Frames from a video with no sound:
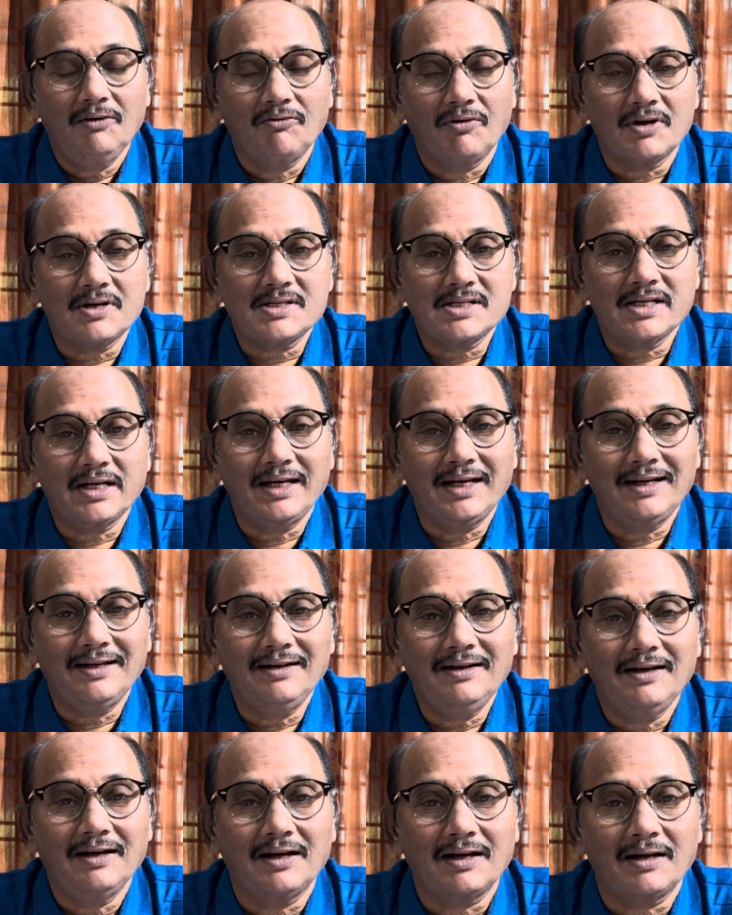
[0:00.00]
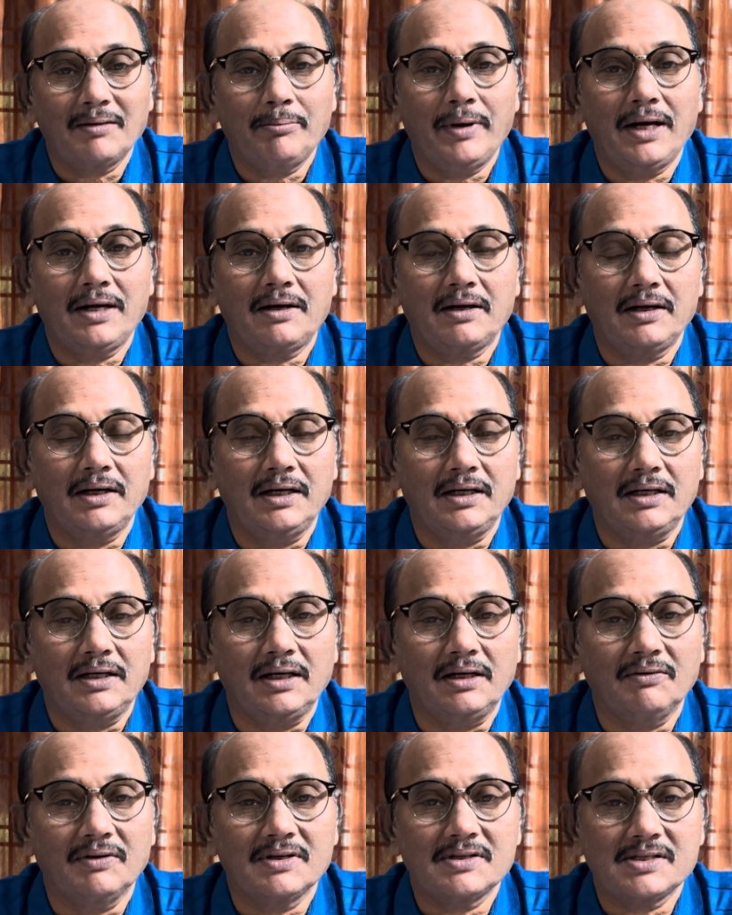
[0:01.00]
once again
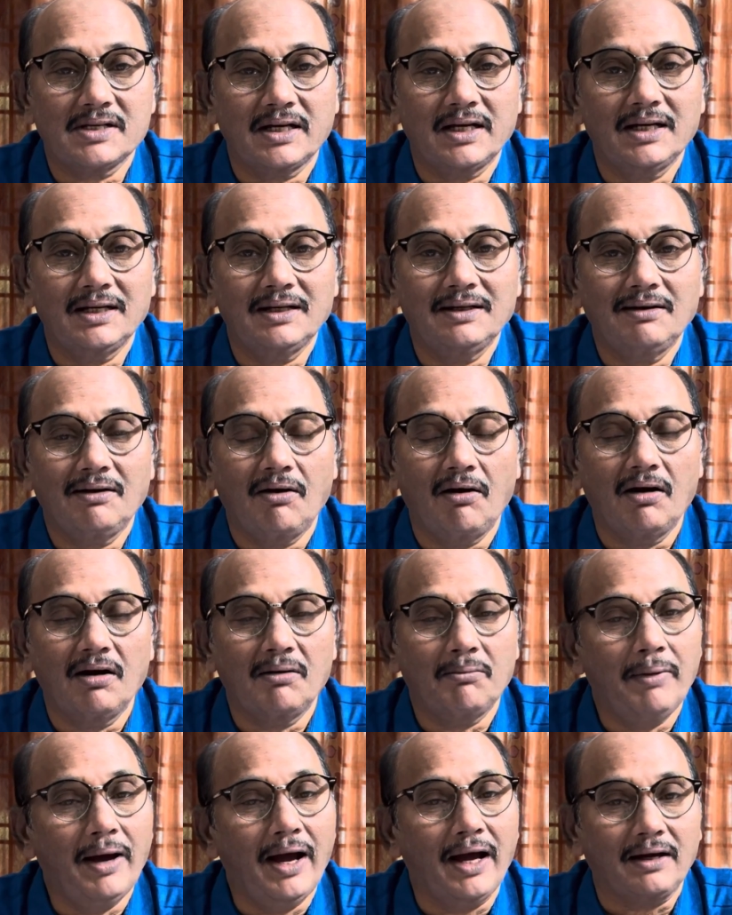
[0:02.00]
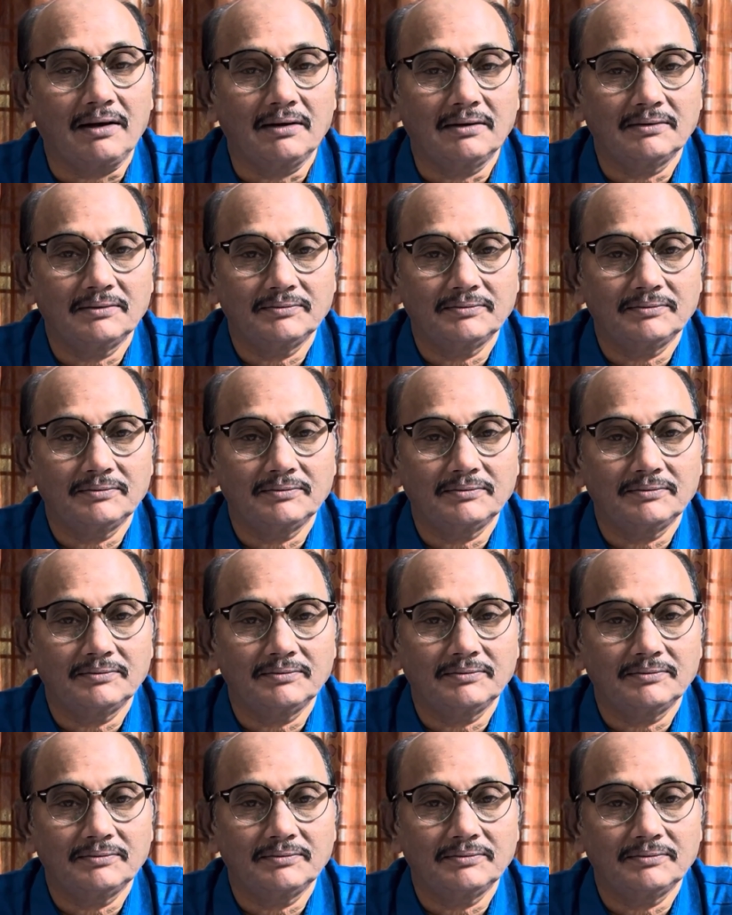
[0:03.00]
repatriated, once again called back.